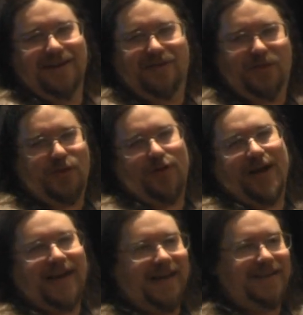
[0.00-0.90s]

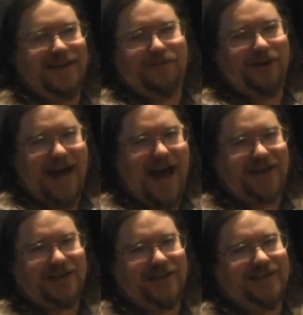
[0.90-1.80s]
3 different
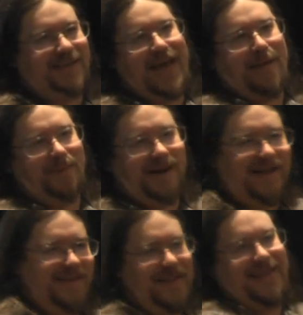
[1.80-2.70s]
actions. It's happened
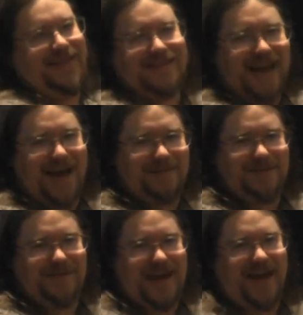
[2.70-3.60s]
at these
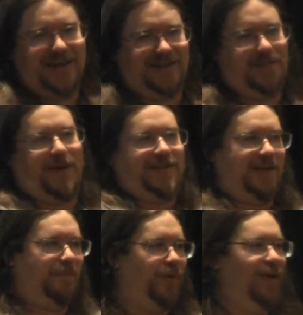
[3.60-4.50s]
times of days, just
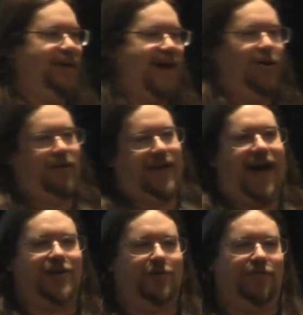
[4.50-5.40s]
basically pulling out the
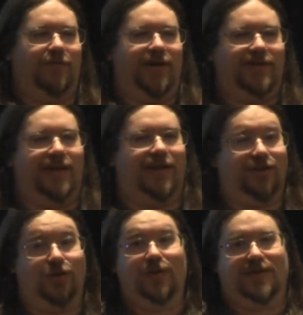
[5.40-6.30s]
actual information that
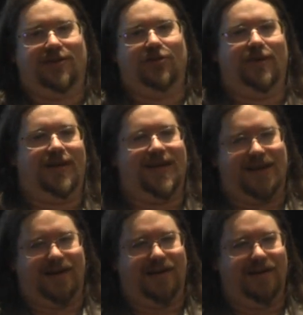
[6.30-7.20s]
you as a human
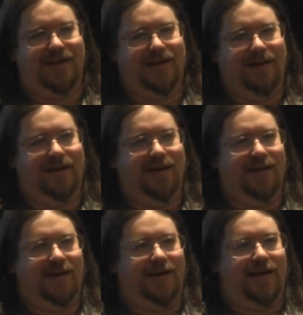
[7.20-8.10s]
need
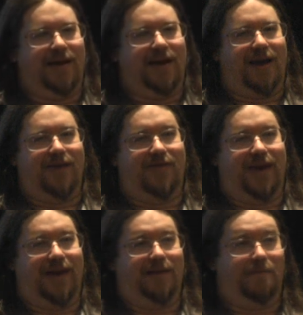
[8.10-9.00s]
and
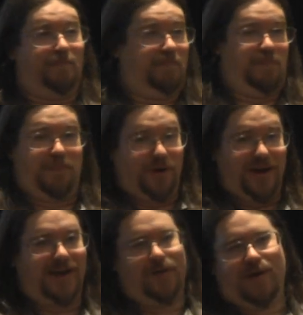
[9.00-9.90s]
then
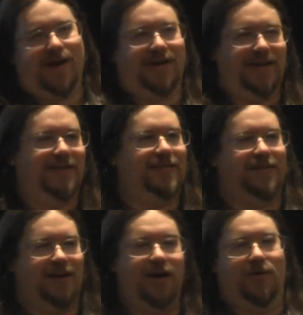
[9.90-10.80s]
putting it where it needs
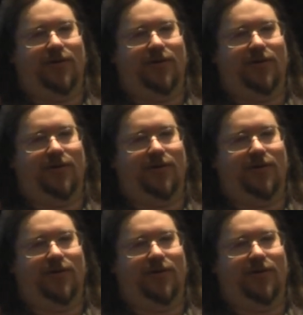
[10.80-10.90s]
to go.